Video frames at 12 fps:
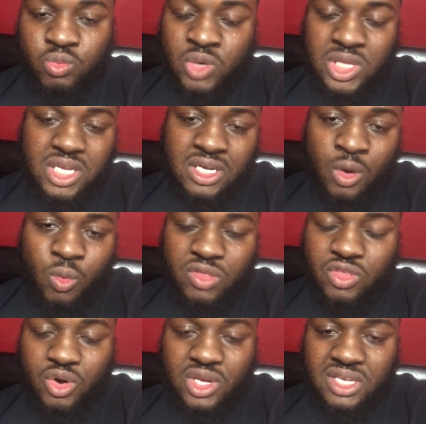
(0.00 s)
really know what
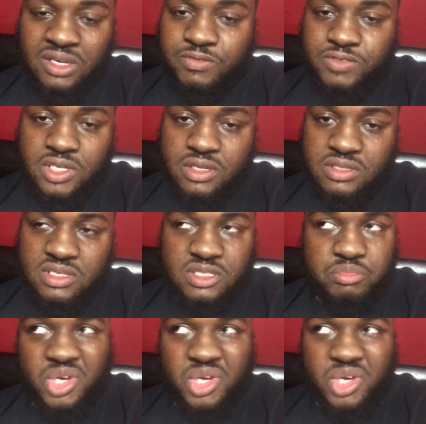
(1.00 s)
their gift is is